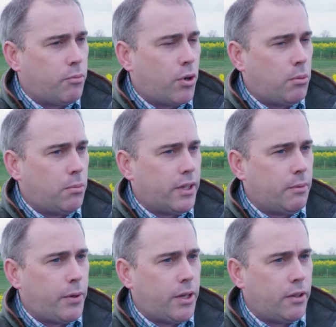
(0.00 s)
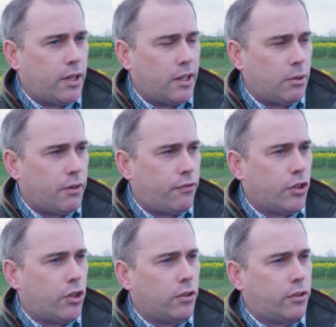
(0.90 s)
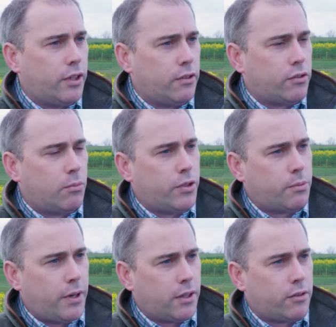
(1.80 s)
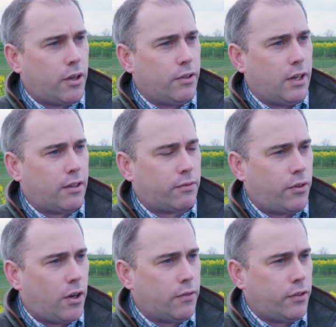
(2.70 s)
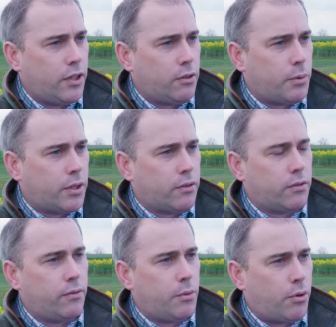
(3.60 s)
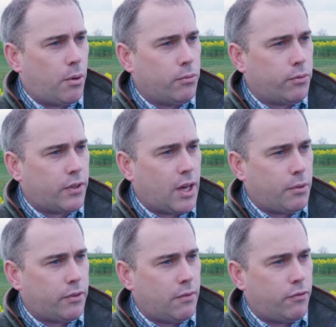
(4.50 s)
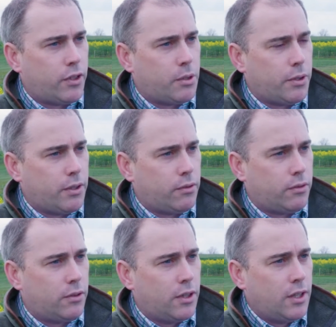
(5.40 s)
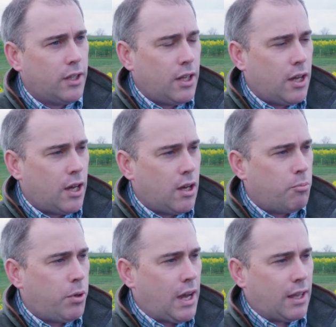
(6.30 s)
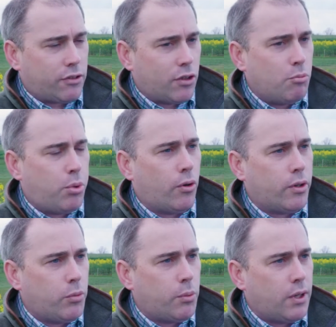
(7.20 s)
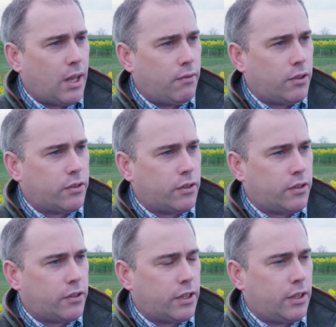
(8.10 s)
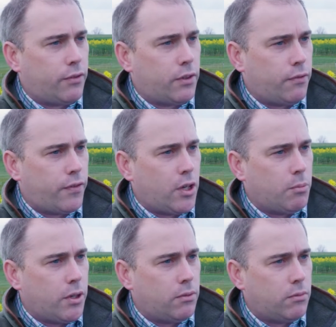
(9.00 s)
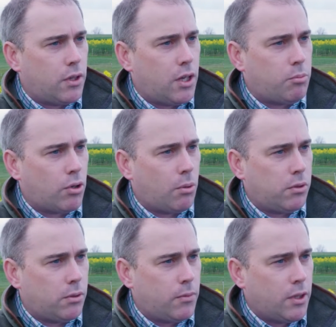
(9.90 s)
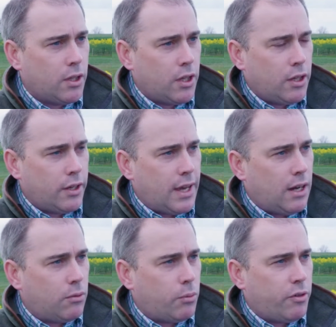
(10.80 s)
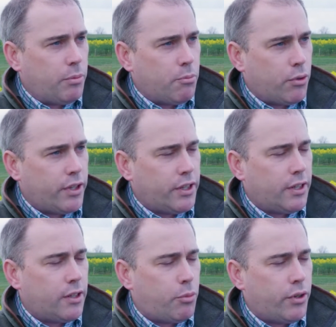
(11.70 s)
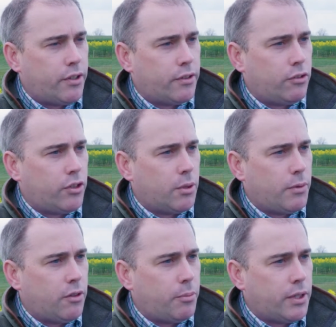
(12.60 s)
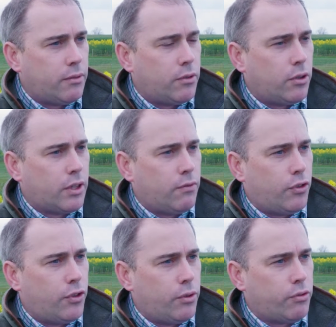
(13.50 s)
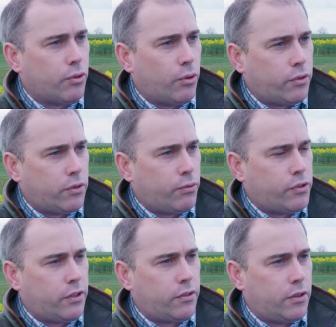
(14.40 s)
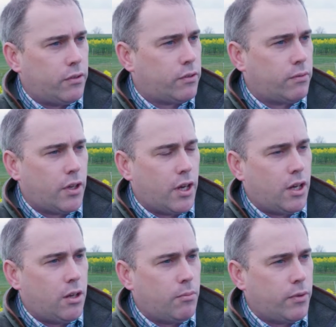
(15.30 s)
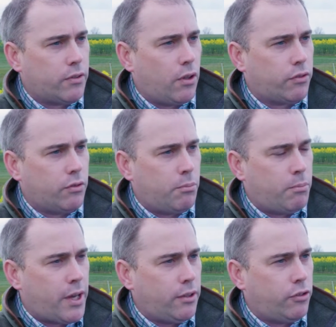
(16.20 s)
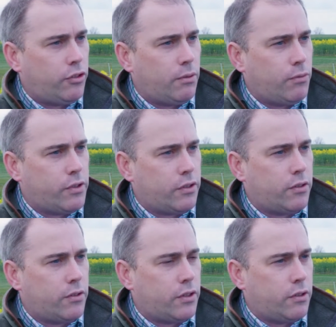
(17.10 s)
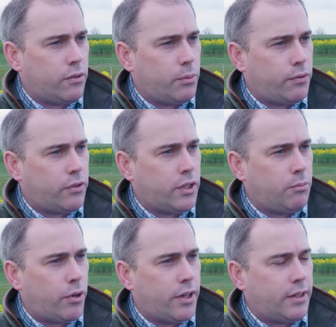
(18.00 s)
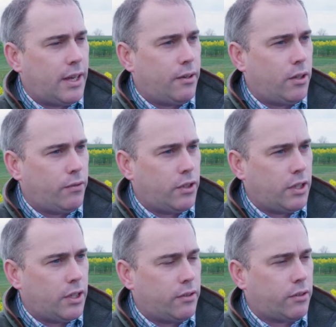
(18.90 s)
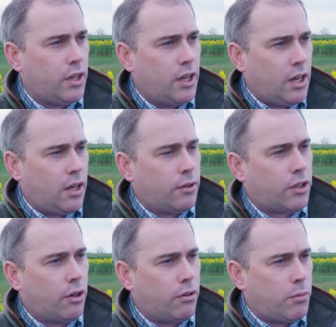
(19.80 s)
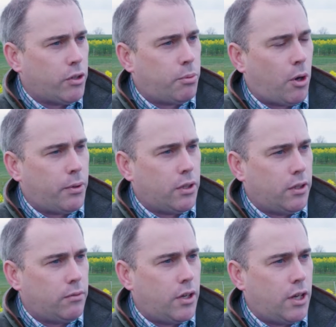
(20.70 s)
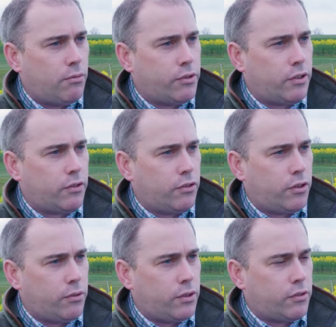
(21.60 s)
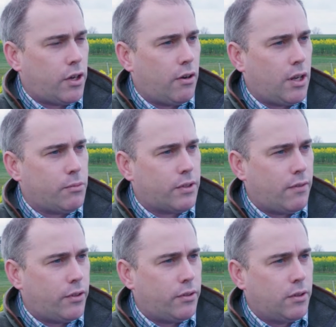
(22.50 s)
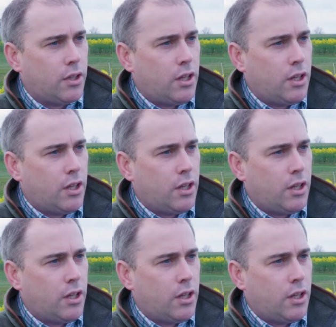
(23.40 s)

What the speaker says: Probably been a little bit forgotten in some respects over the last 5 years because of the problems with cabbage stem flea beetle. But at some point we will have a significant FOMA problem. Now, we've been breeding, and the breeders in Germany have been looking for new sources of resistance. There's lots of major gene resistances that we've seen break down over the years, and the current most popular resistance used is RLM7.